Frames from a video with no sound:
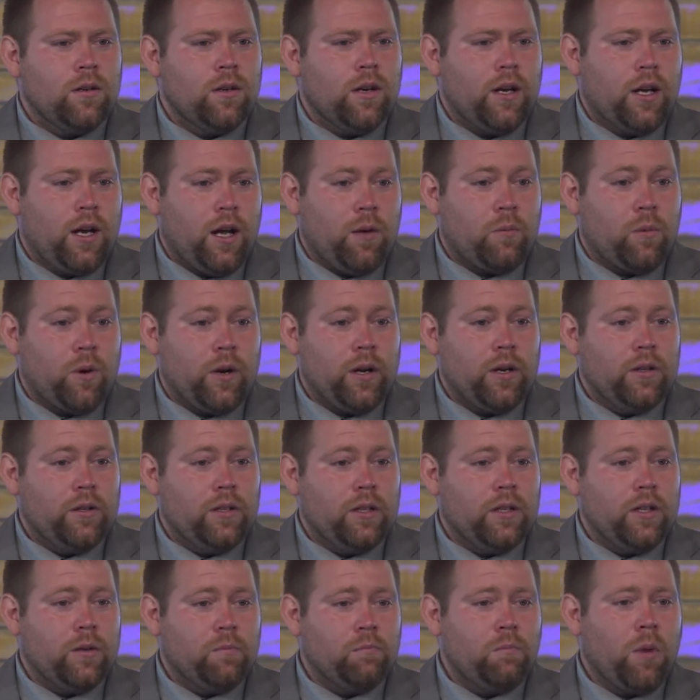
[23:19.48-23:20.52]
And I prayed
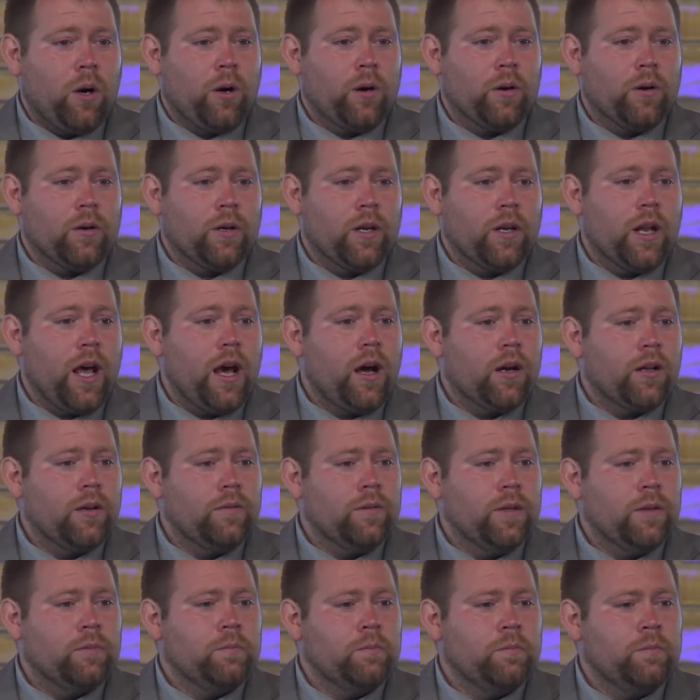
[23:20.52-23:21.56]
that it burn it out of
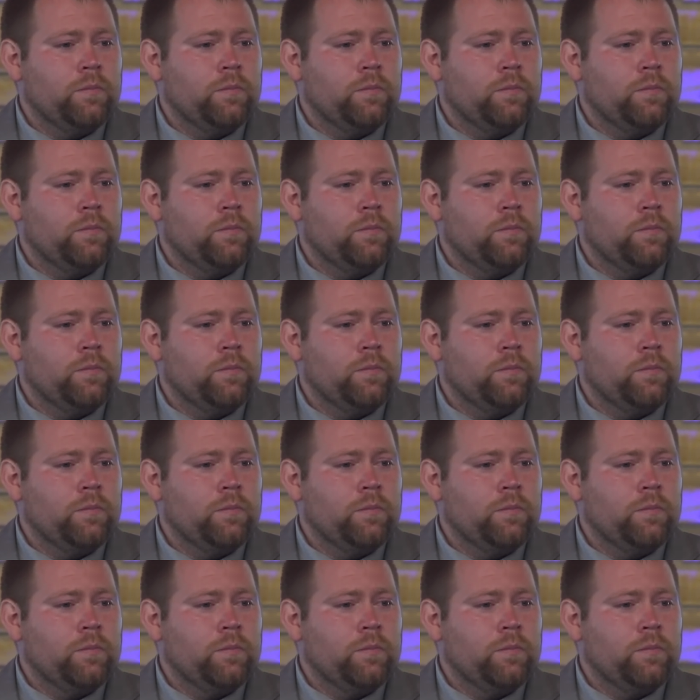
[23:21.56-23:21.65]
him.